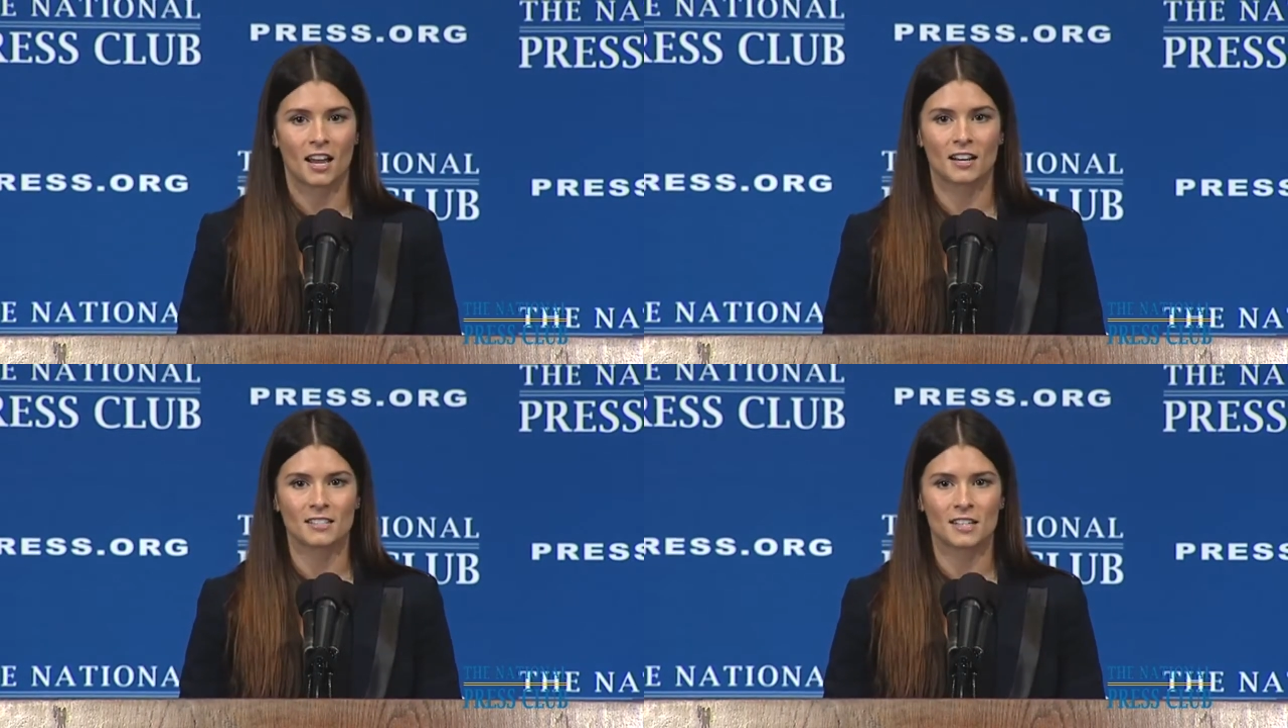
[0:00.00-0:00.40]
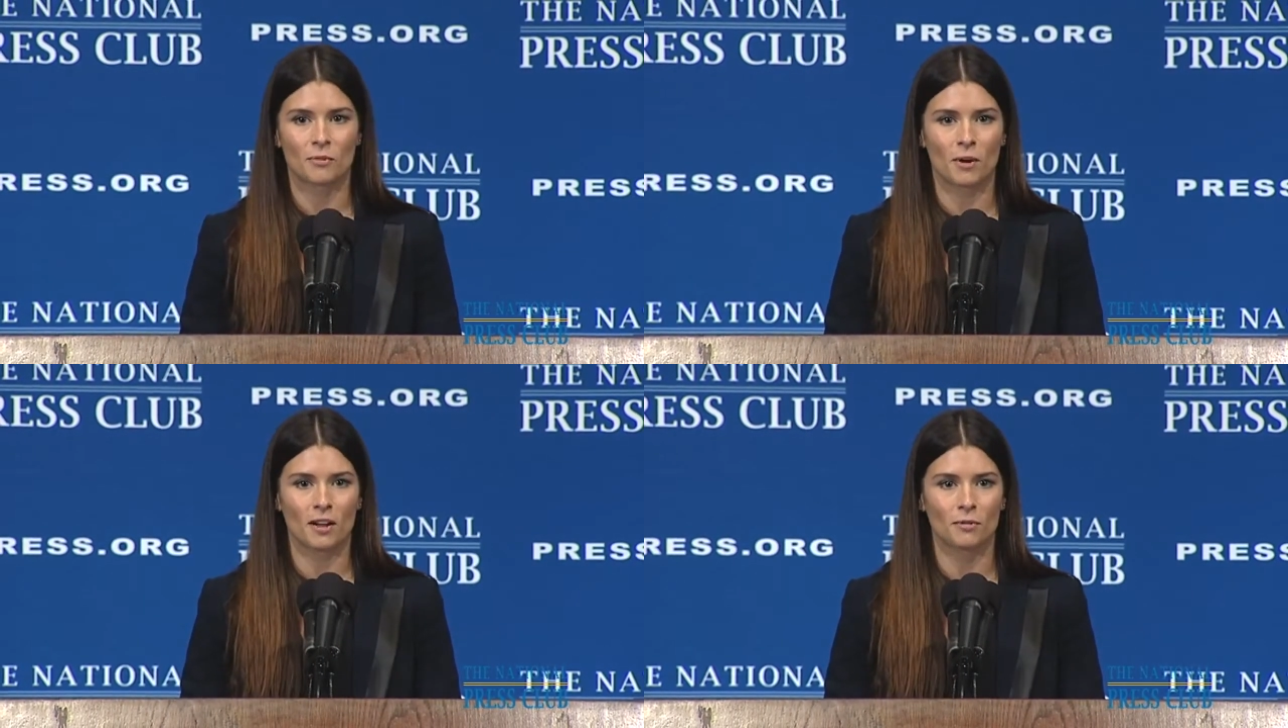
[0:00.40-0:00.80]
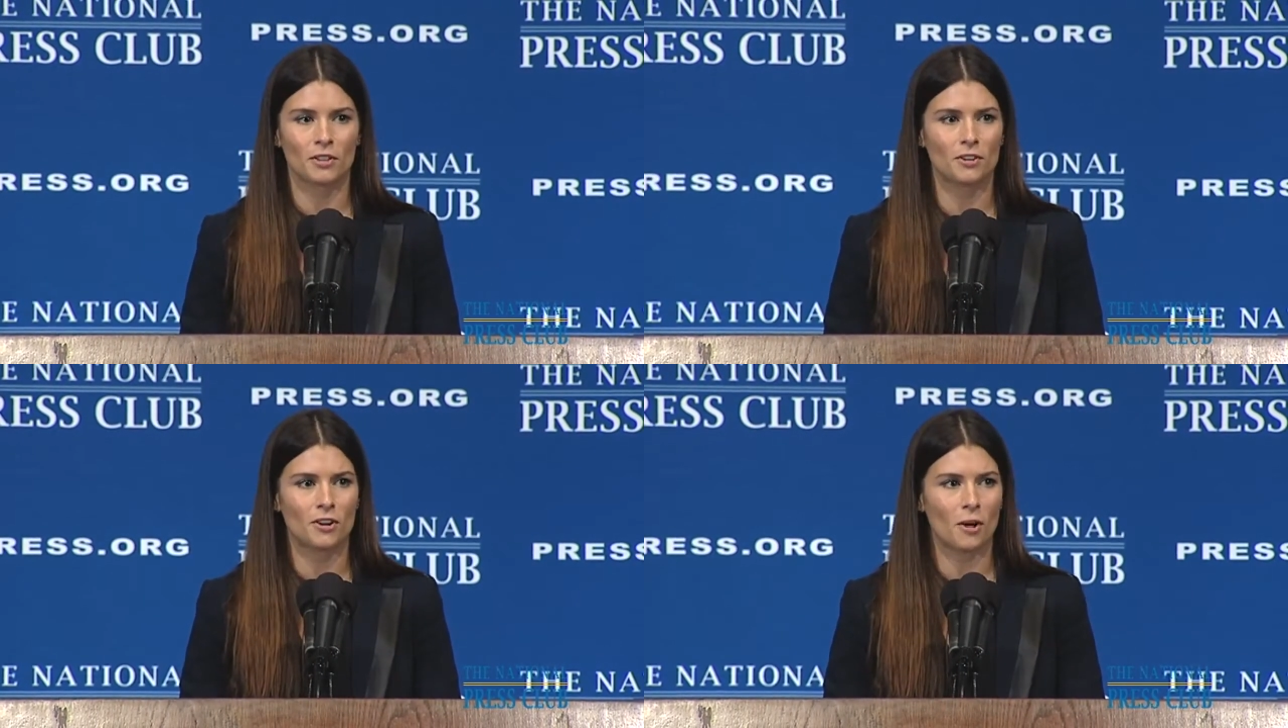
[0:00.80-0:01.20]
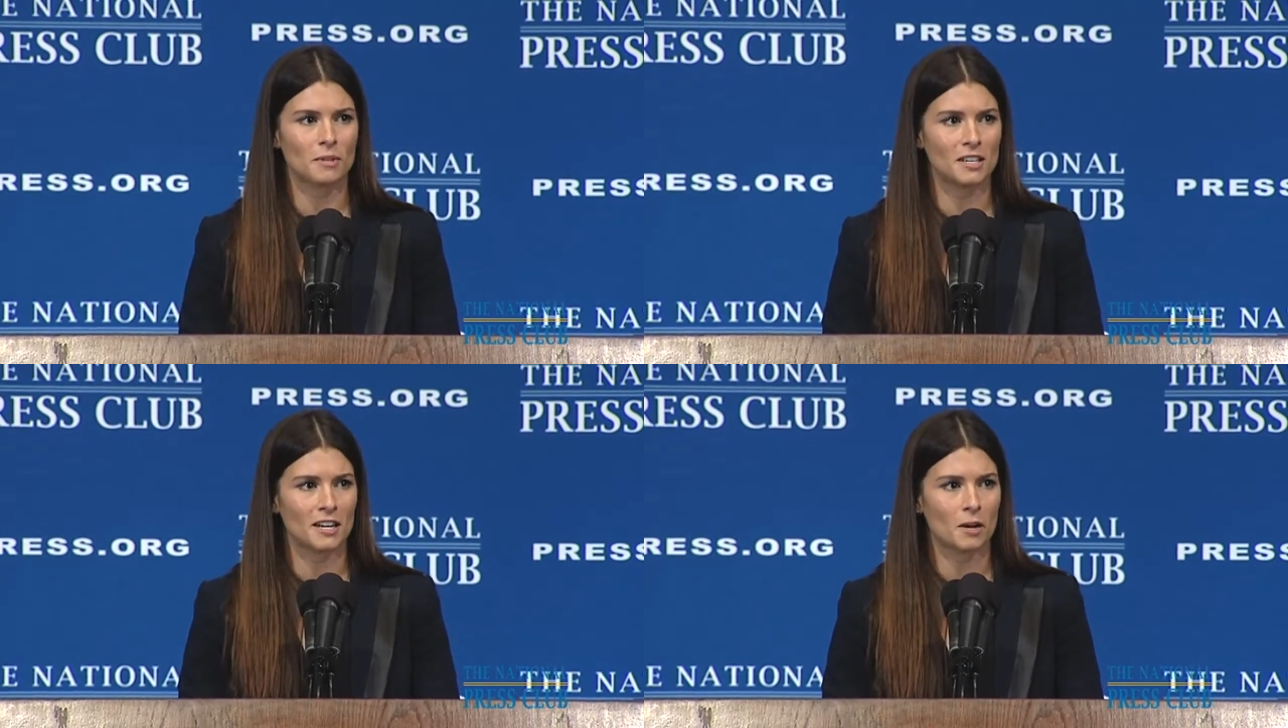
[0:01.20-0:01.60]
And I said, well, whether you call
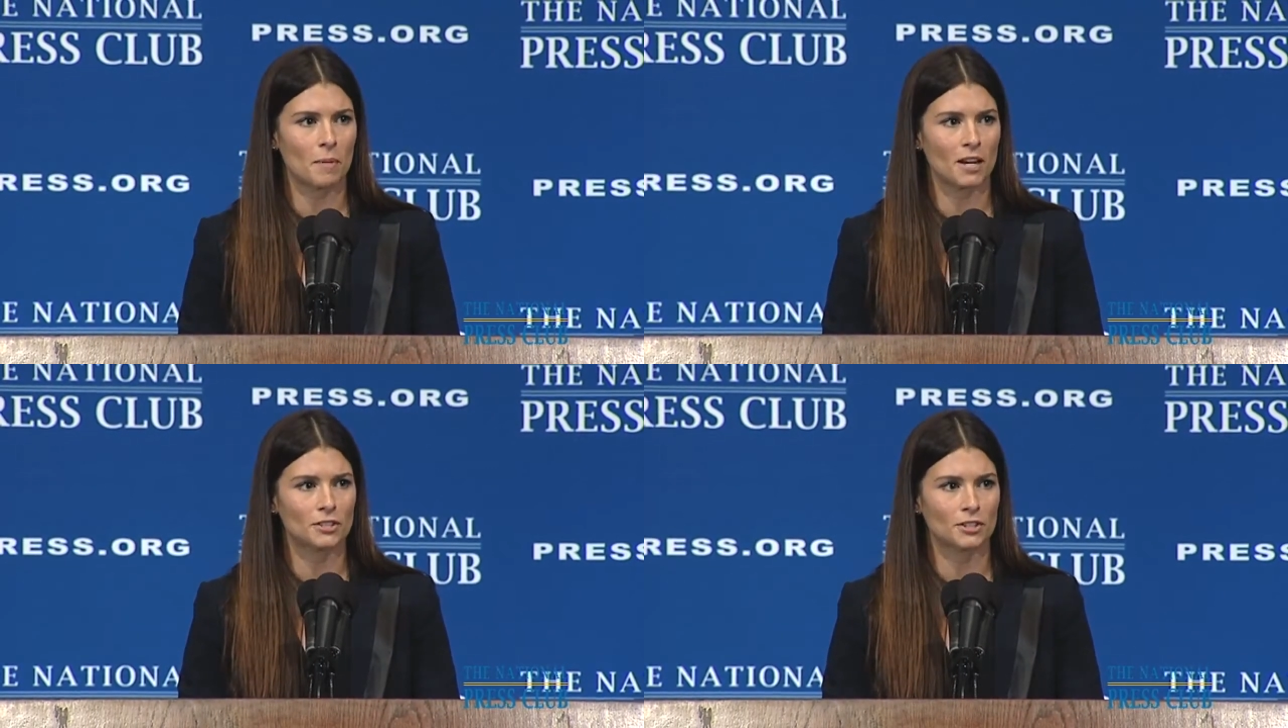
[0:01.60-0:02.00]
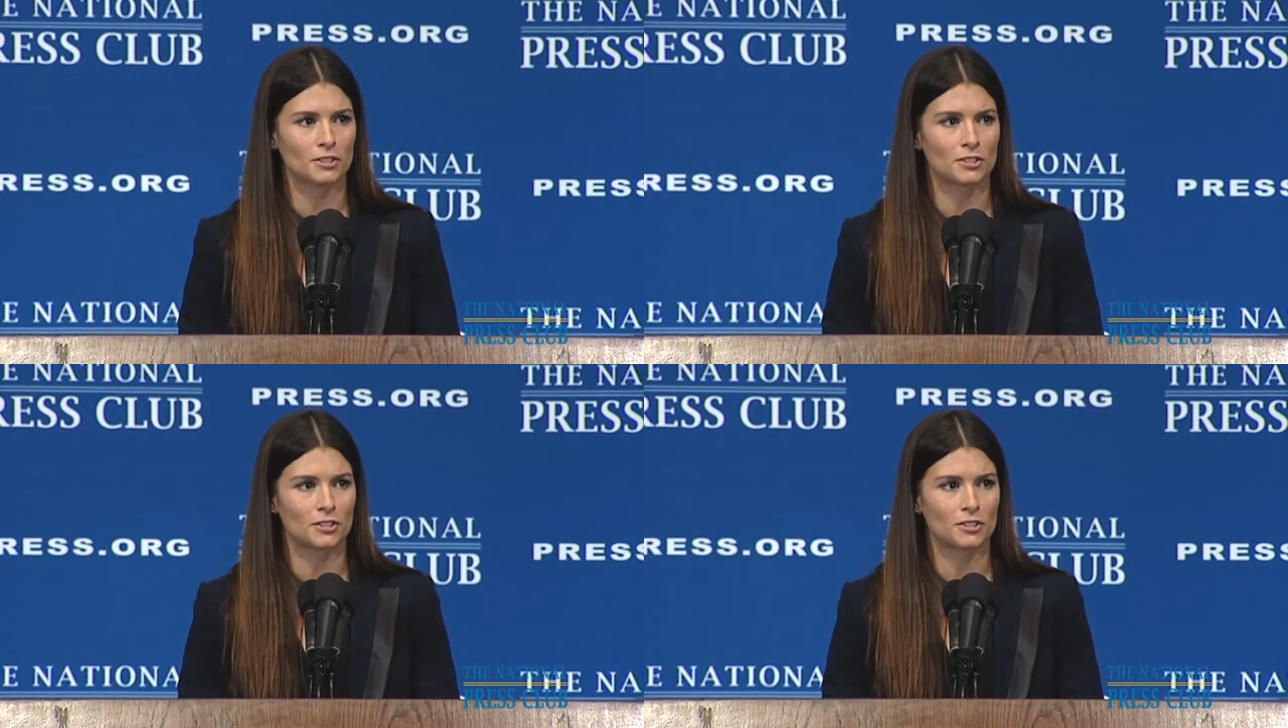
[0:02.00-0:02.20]
me Danica Patrick,